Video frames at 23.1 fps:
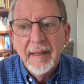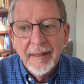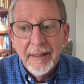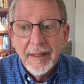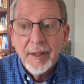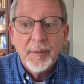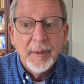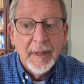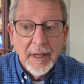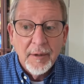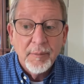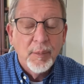
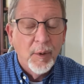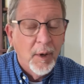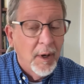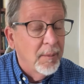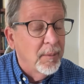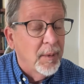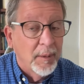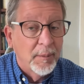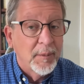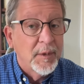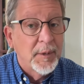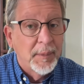then we have
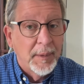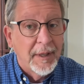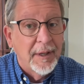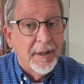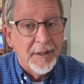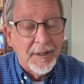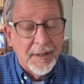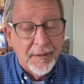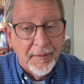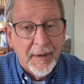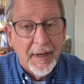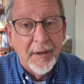problems
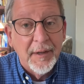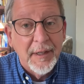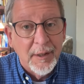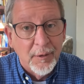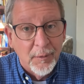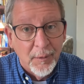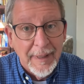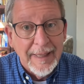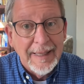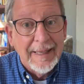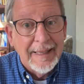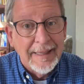because the variant
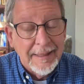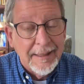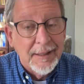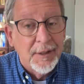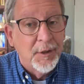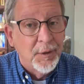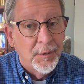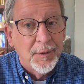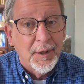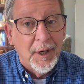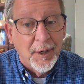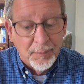readings
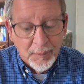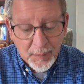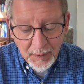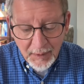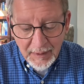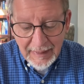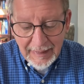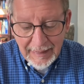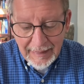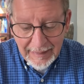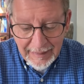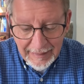do
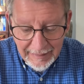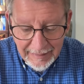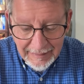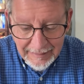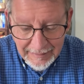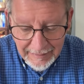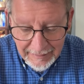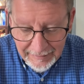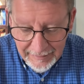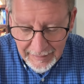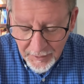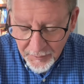number
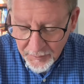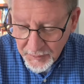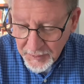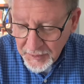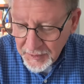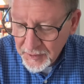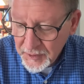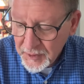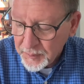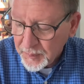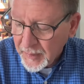in the thousands.